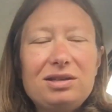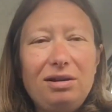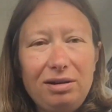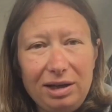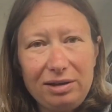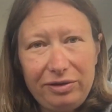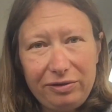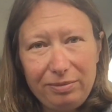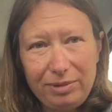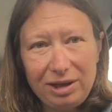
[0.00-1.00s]
tired
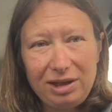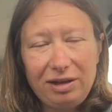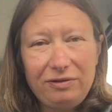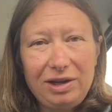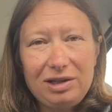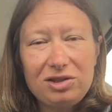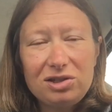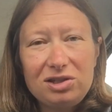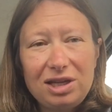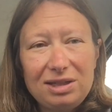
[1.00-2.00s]
from my
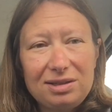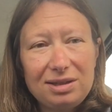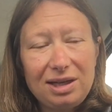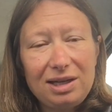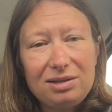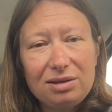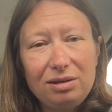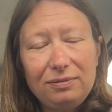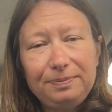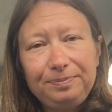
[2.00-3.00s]
adventures yesterday, so